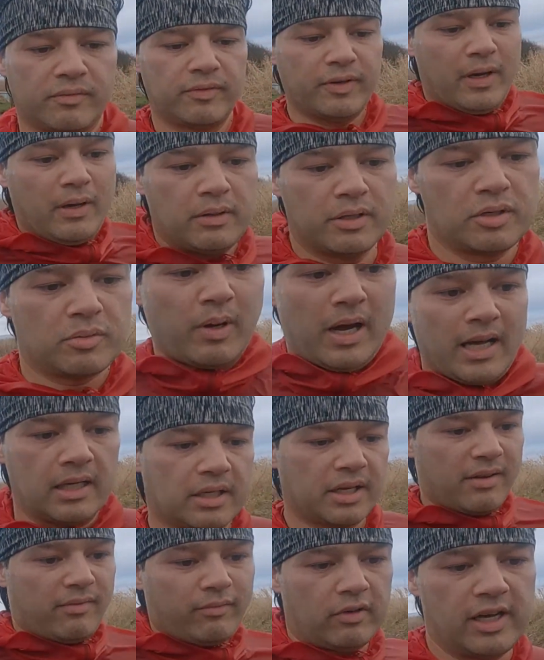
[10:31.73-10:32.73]
food as well,
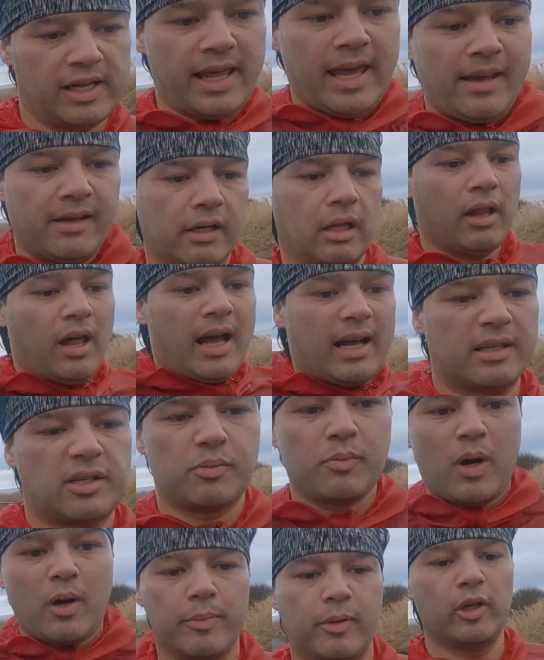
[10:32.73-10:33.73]
because I haven't really eaten a lot. A
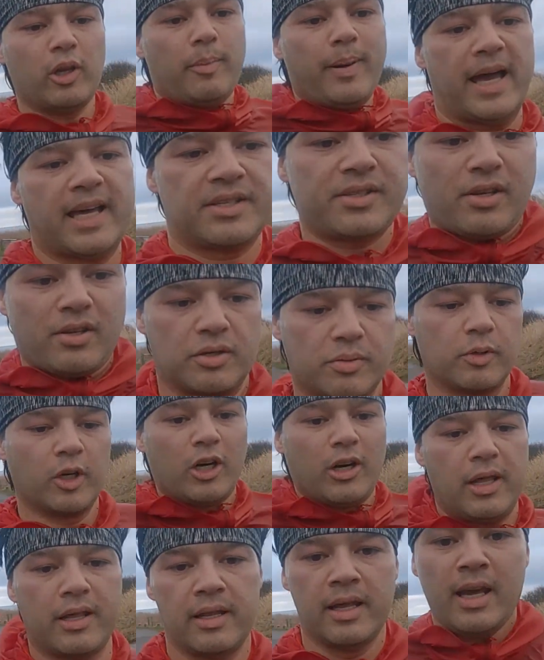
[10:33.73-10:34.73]
small bowl of pasta this
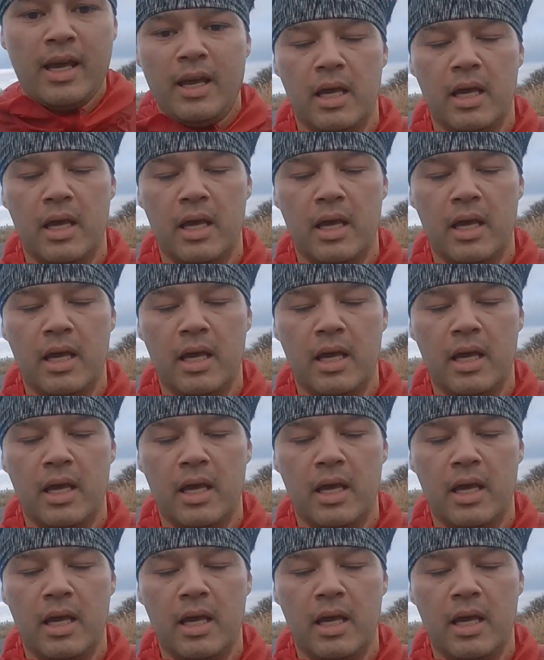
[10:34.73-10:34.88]
morning,